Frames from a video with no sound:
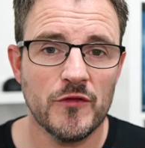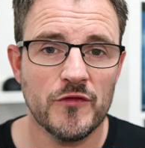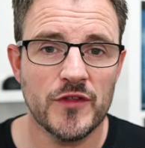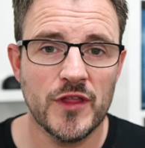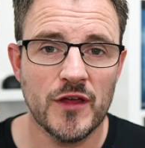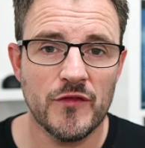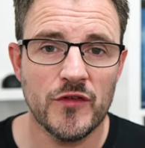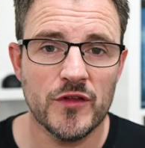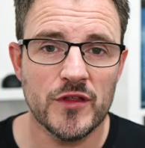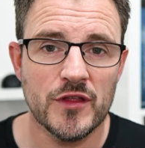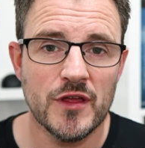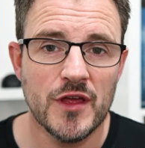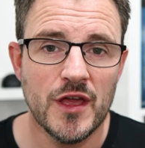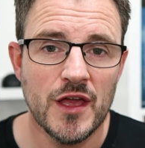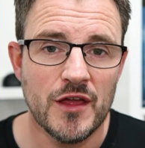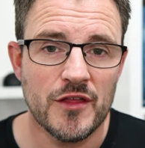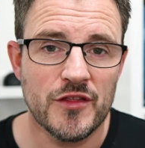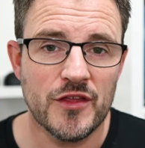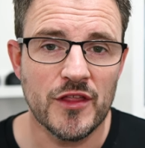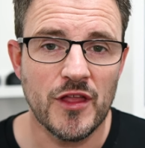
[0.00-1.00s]
of different
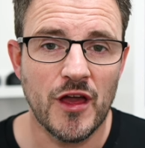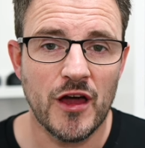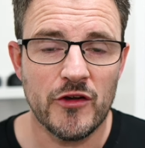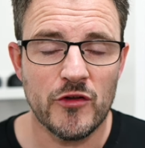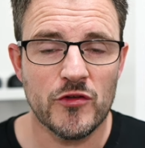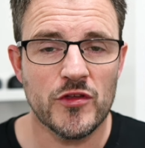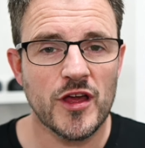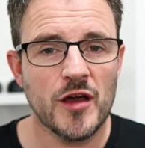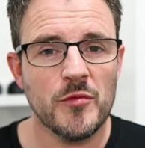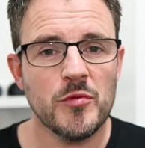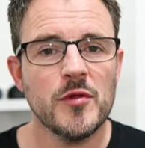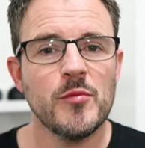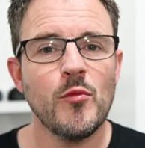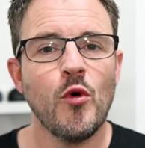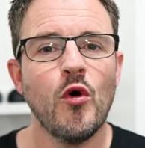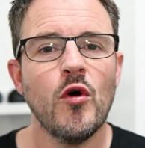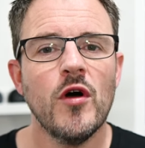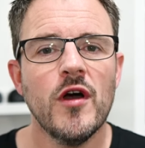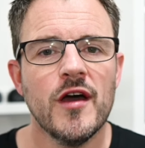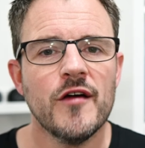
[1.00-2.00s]
scenarios, a couple of
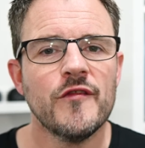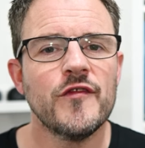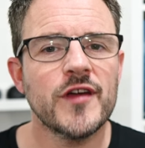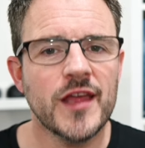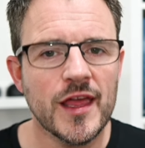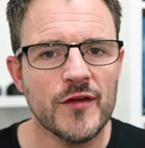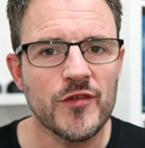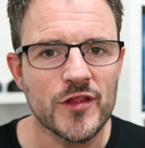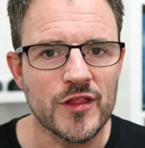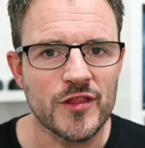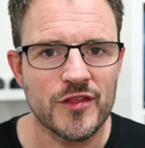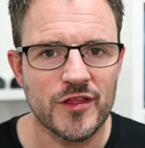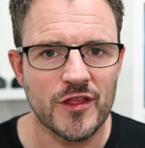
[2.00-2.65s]
more forgiving